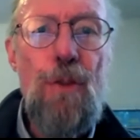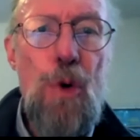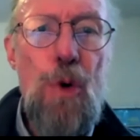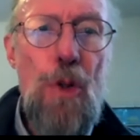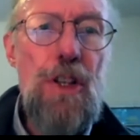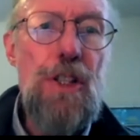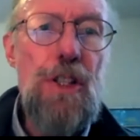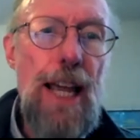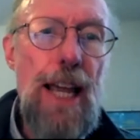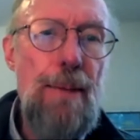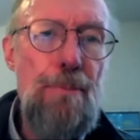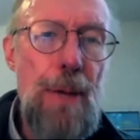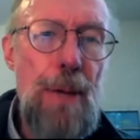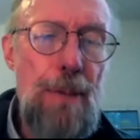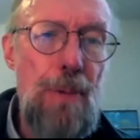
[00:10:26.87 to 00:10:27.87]
for the
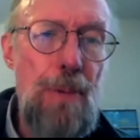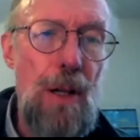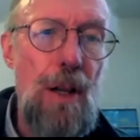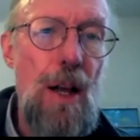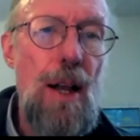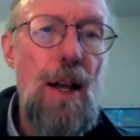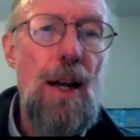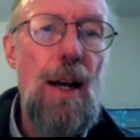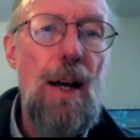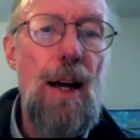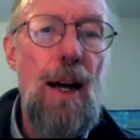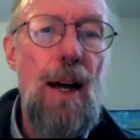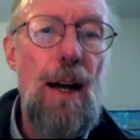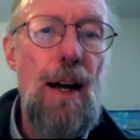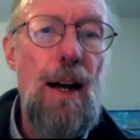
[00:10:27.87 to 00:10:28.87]
same people,
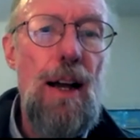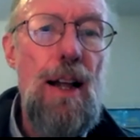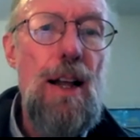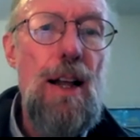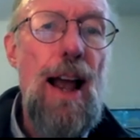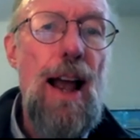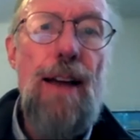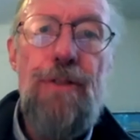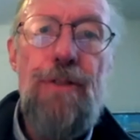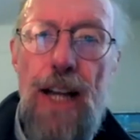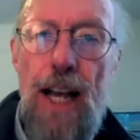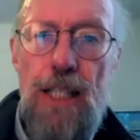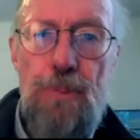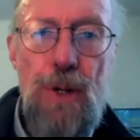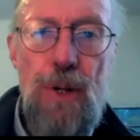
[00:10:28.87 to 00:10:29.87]
have
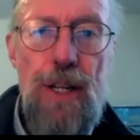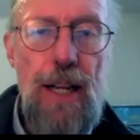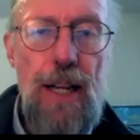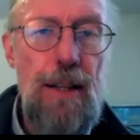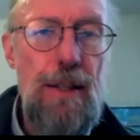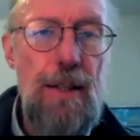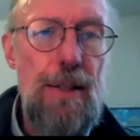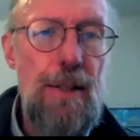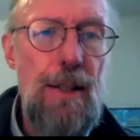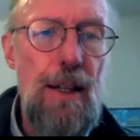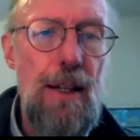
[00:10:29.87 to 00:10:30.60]
desperate needs.